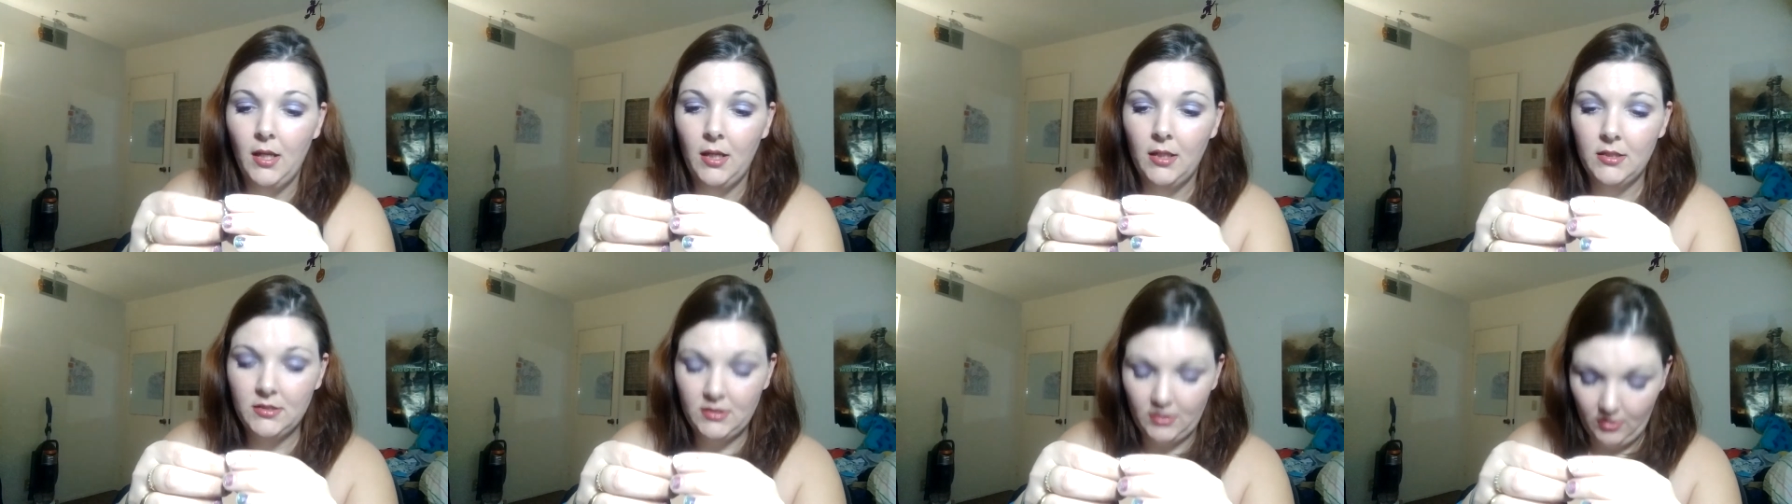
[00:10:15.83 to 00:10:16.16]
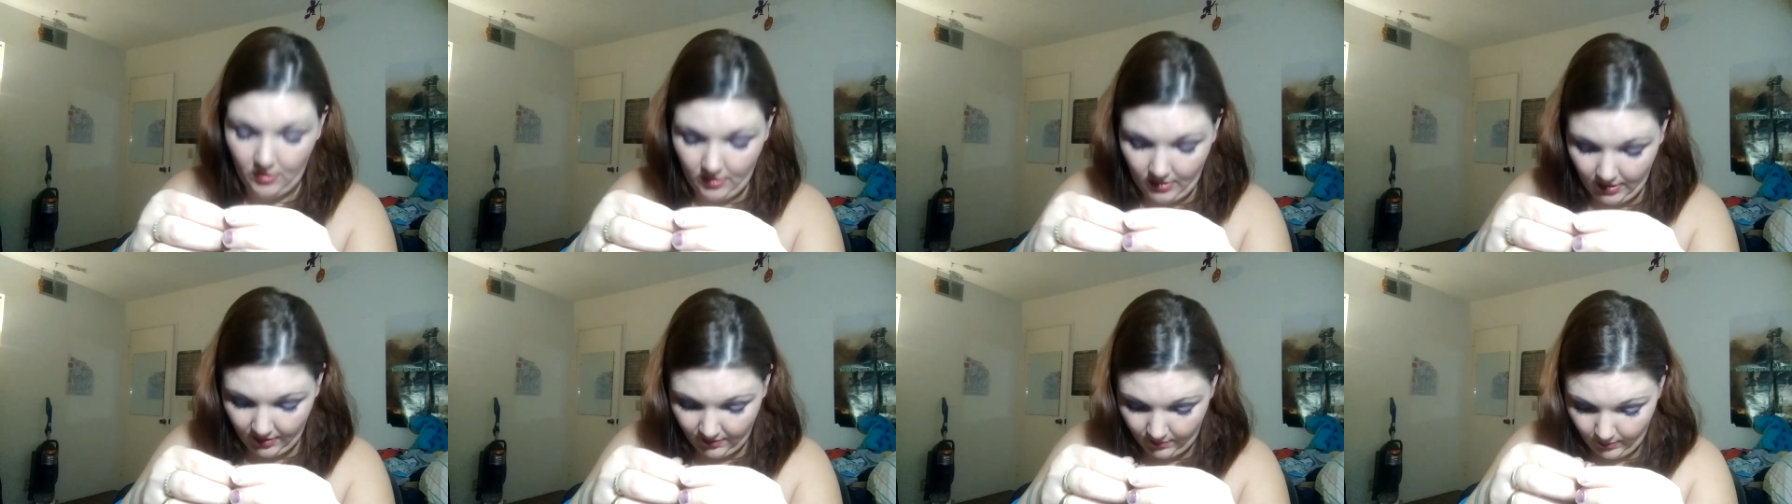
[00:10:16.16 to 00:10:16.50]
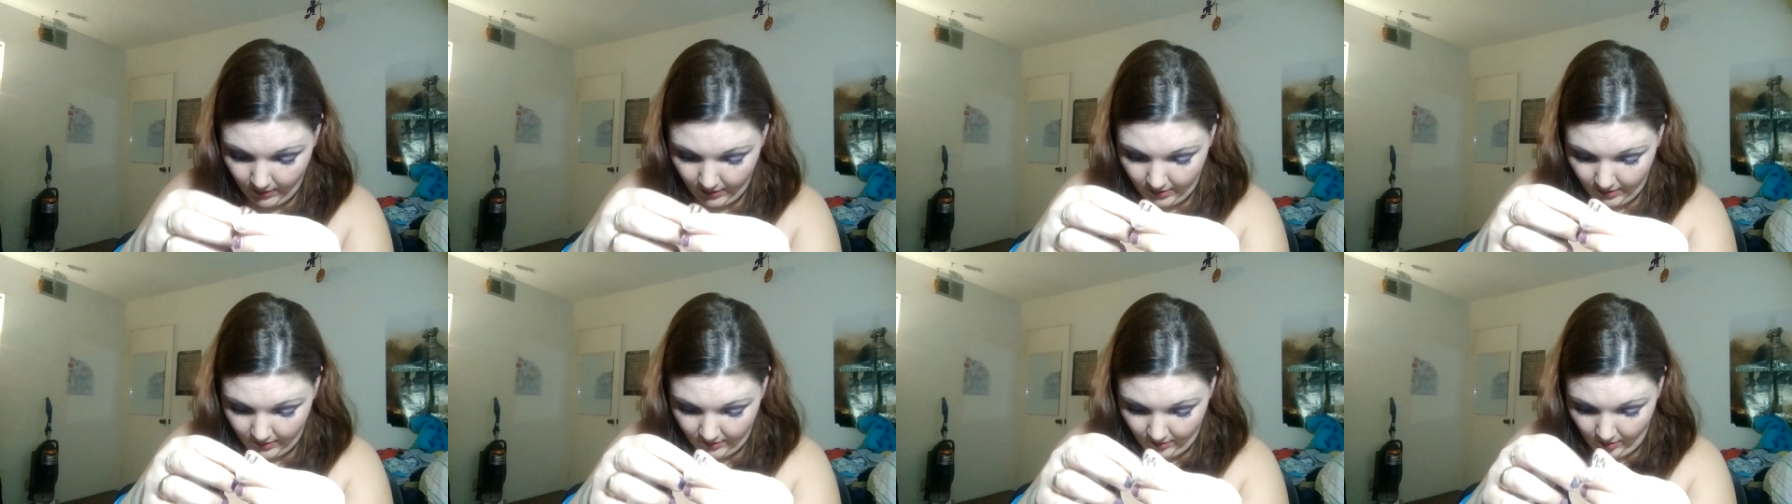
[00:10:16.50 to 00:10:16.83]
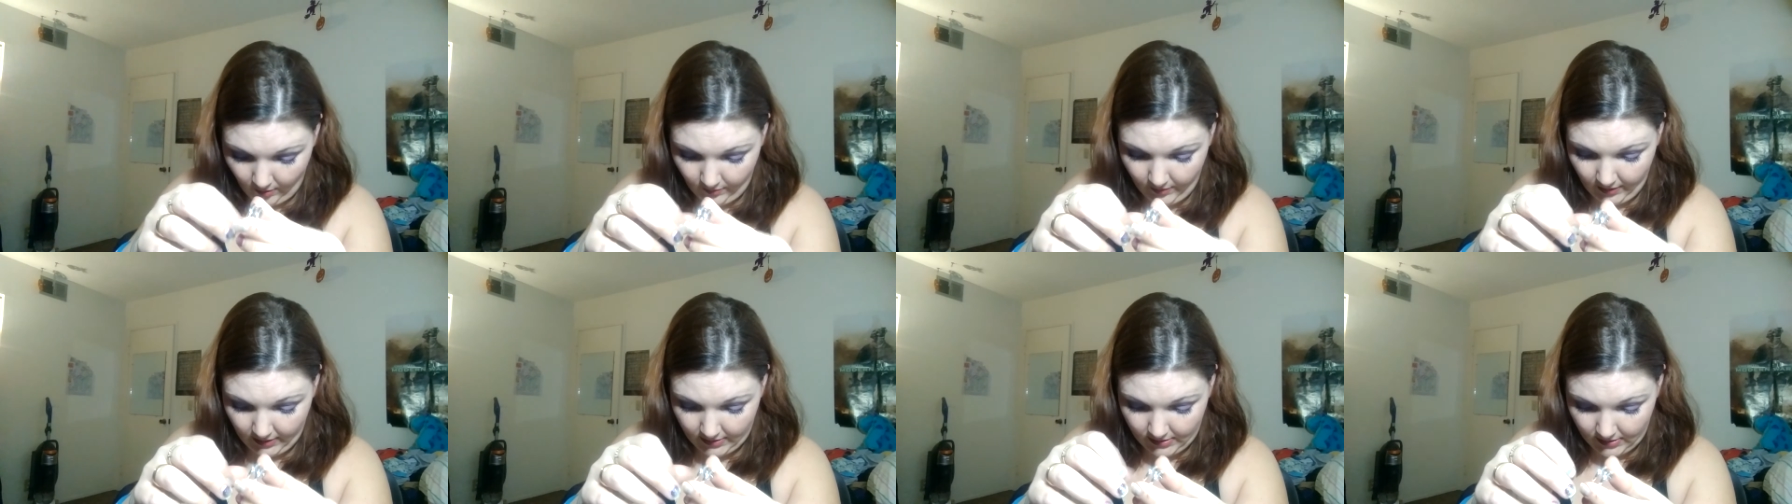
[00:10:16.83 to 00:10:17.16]
So, this month is
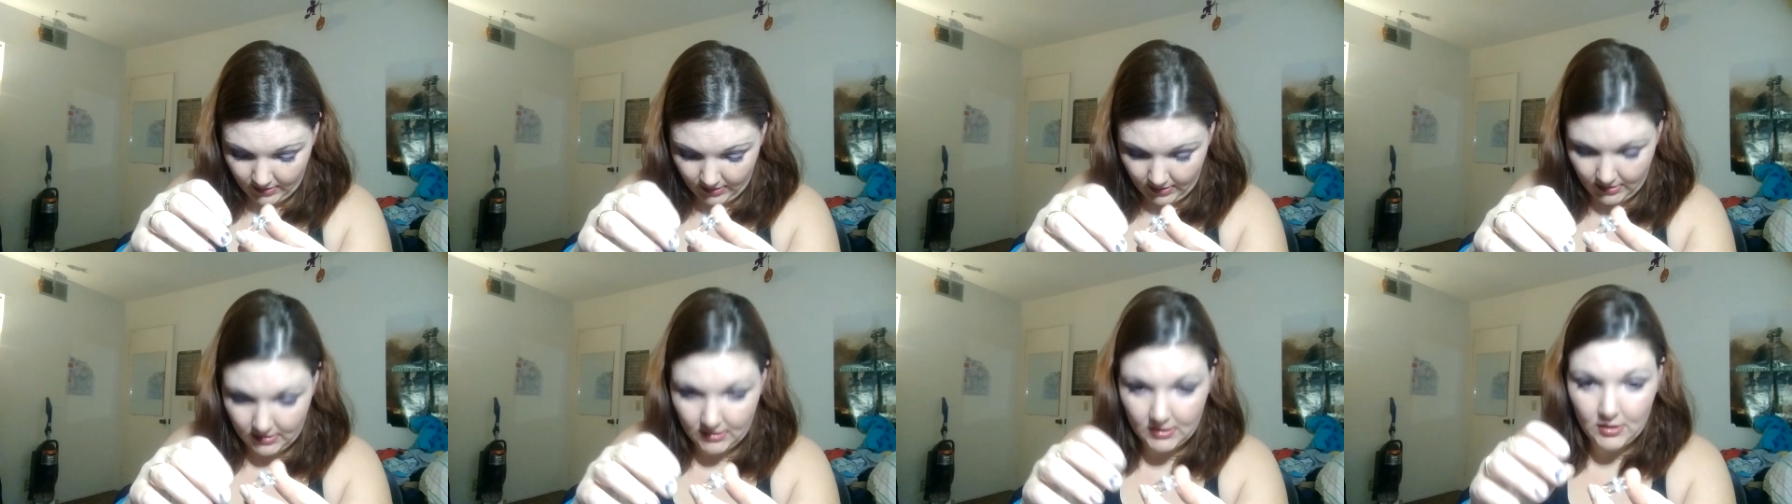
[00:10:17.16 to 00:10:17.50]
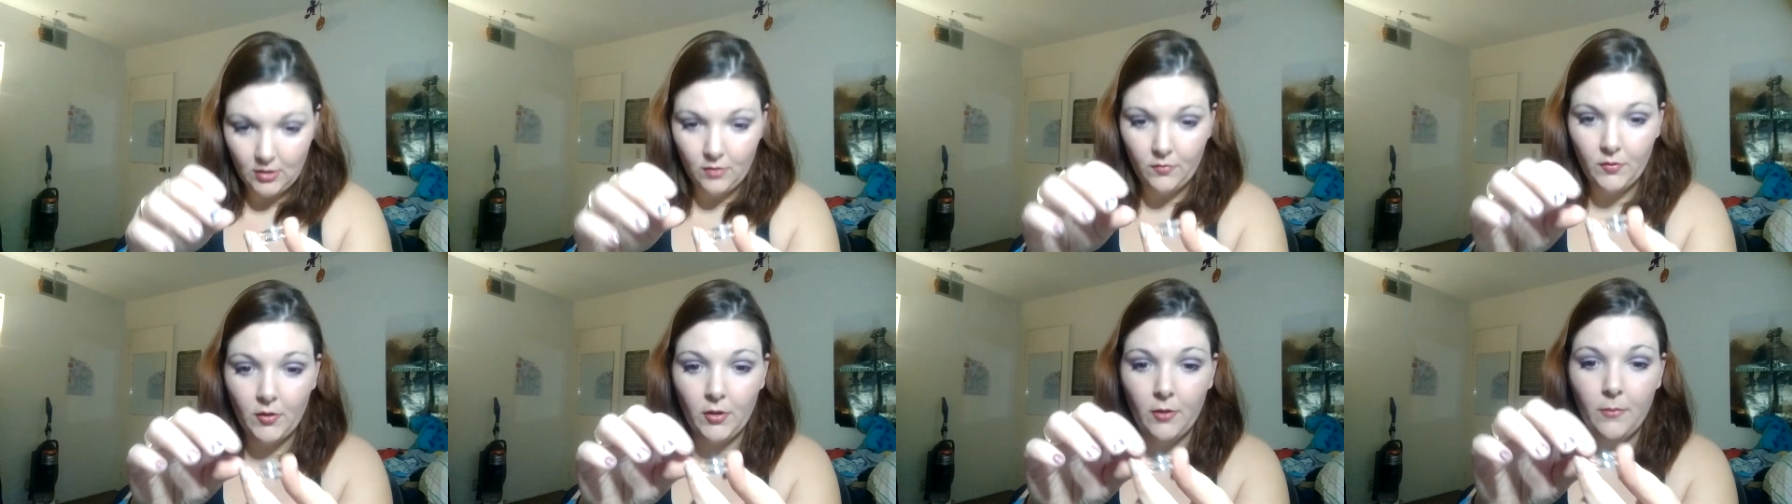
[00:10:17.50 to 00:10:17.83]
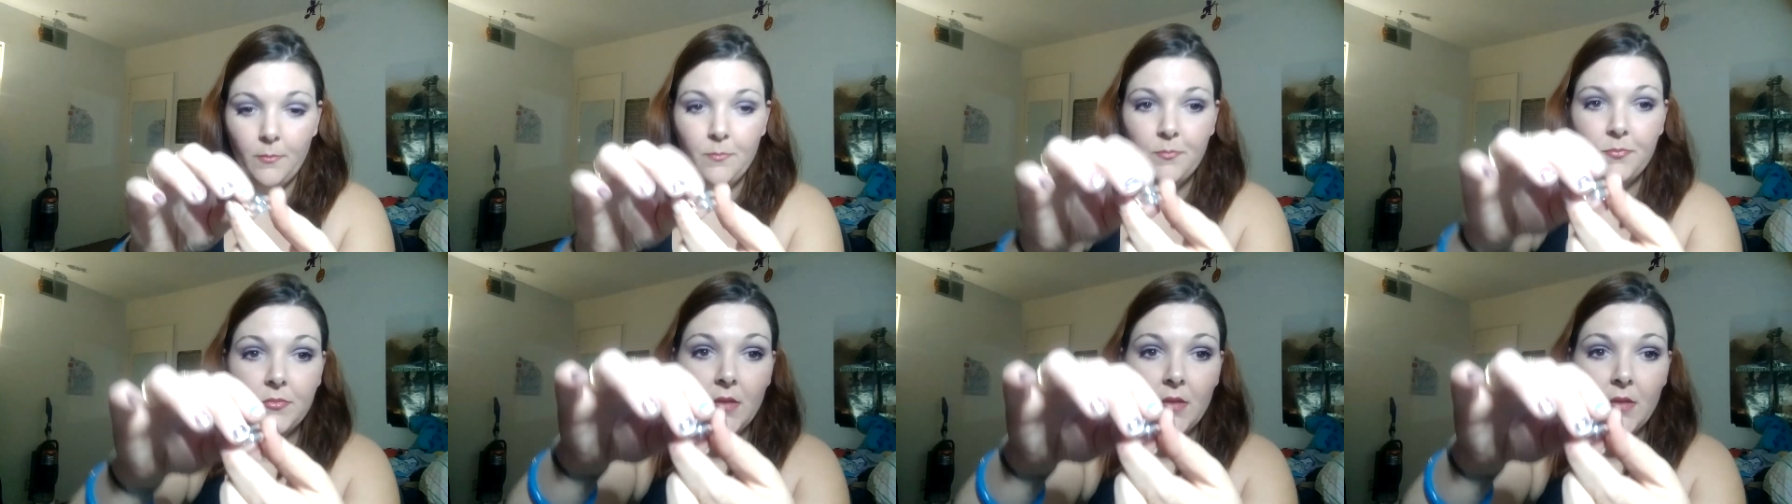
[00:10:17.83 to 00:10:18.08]
obviously silver.